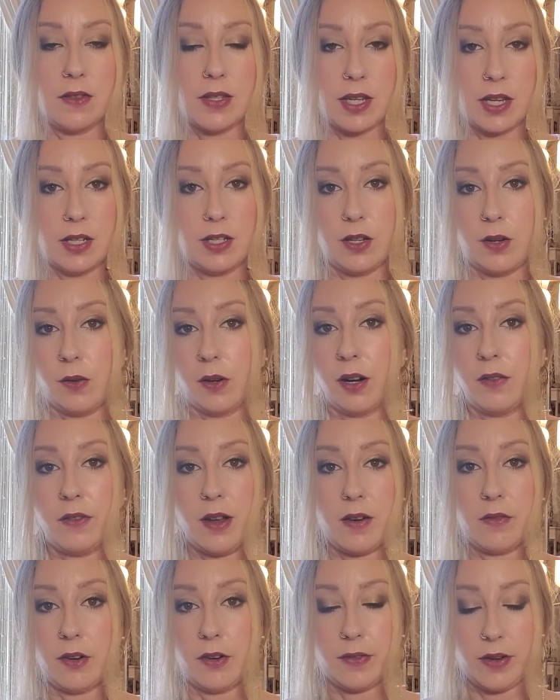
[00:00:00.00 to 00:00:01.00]
skin toner I've
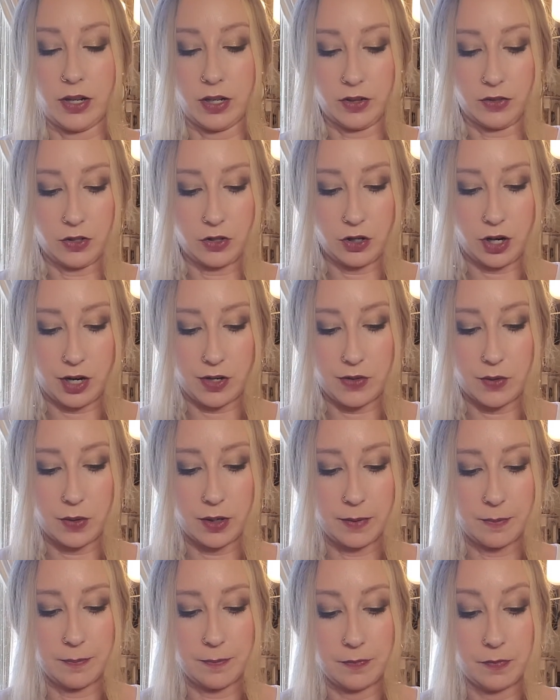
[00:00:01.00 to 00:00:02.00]
ever found at the drugstore.